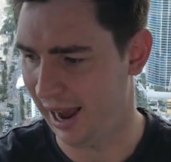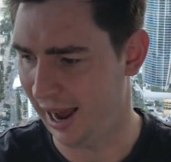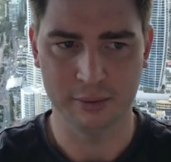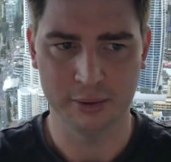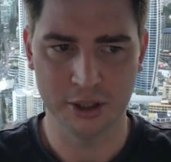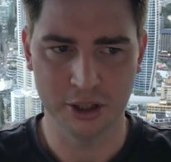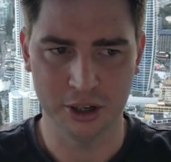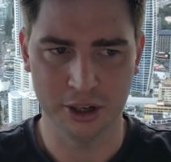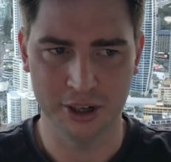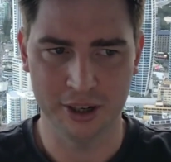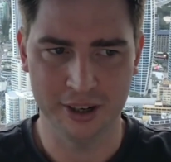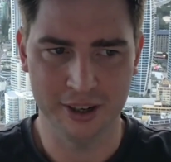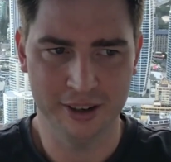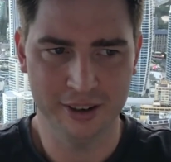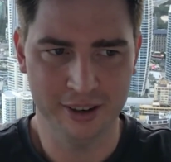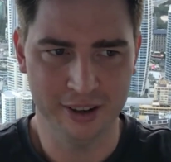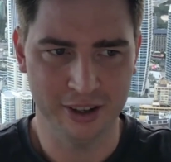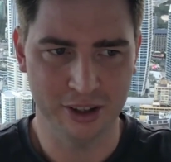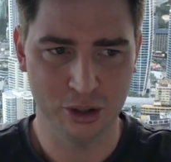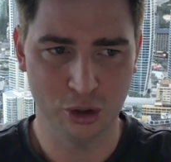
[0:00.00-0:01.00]
So
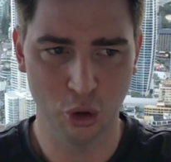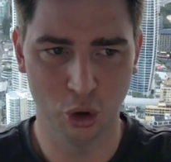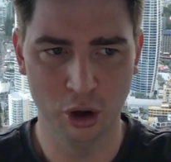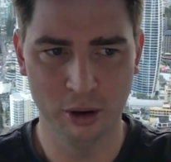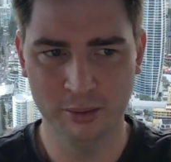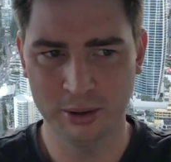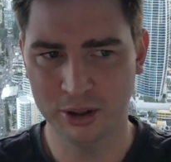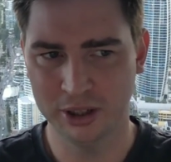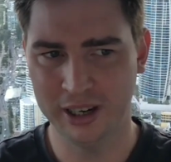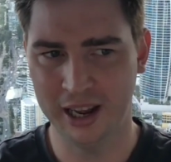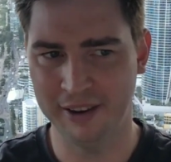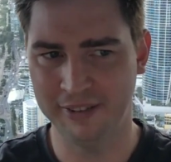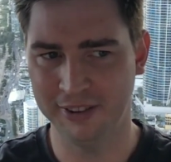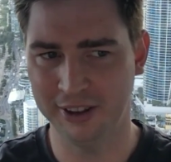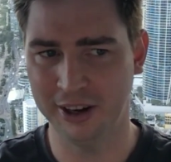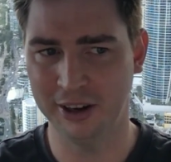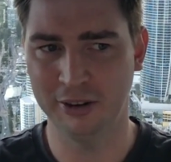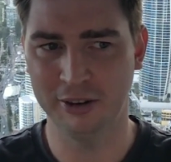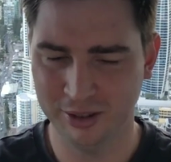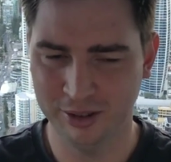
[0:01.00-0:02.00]
Storm could
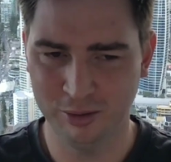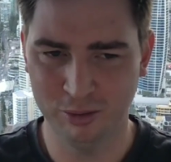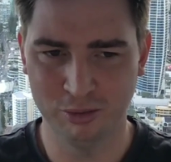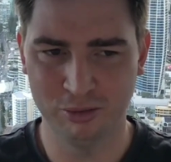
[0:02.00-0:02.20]
definitely